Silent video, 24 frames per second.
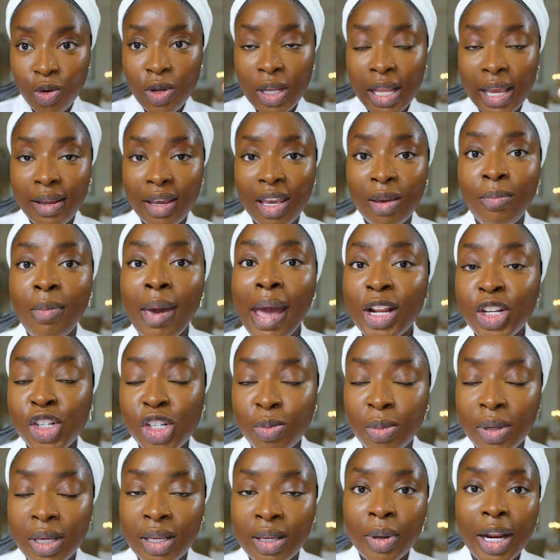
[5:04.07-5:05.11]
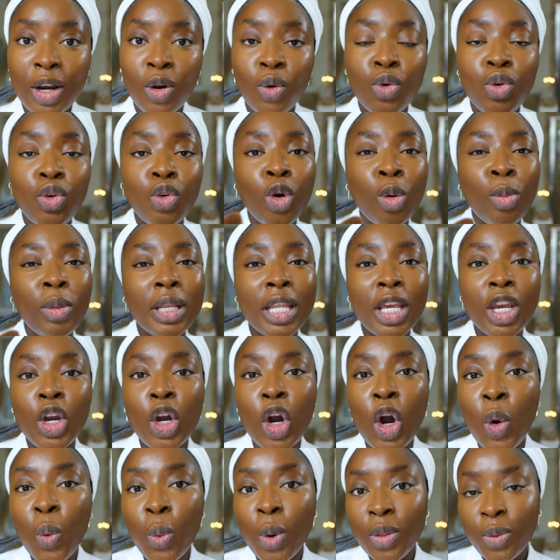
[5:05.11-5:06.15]
It matched me, but I don't normally
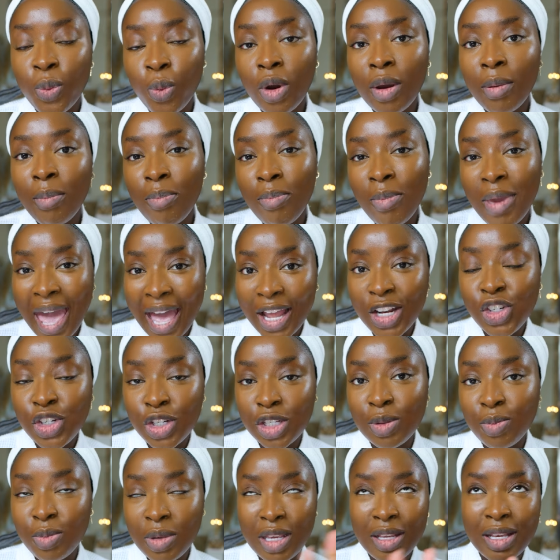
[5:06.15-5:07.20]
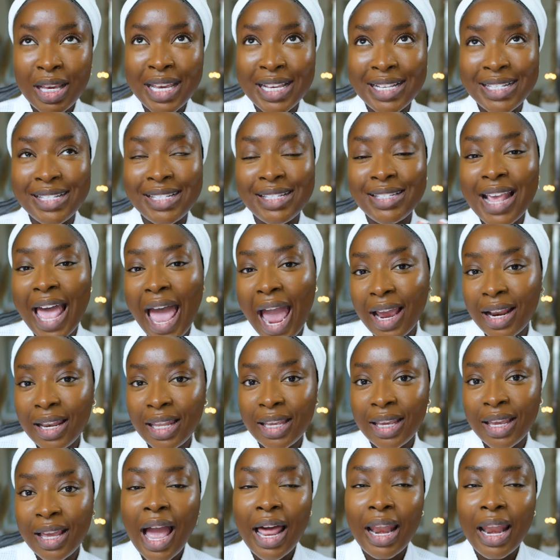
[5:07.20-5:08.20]
go with what matches me exactly.